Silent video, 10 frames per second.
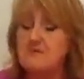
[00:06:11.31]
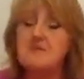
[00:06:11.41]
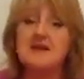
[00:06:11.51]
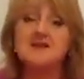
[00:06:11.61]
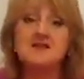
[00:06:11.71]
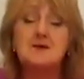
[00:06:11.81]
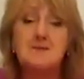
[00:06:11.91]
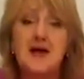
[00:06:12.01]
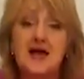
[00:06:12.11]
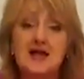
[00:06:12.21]
So
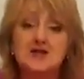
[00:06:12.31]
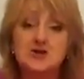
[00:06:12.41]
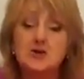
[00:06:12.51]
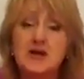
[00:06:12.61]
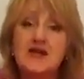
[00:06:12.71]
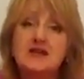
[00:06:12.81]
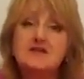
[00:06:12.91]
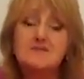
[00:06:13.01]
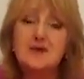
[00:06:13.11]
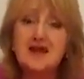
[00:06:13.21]
Mr. Bear
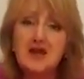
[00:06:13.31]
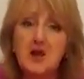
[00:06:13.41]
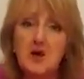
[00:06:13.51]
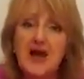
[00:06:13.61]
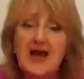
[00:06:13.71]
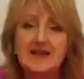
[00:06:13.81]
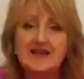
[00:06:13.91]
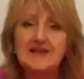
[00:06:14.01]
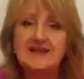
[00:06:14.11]
took his pillow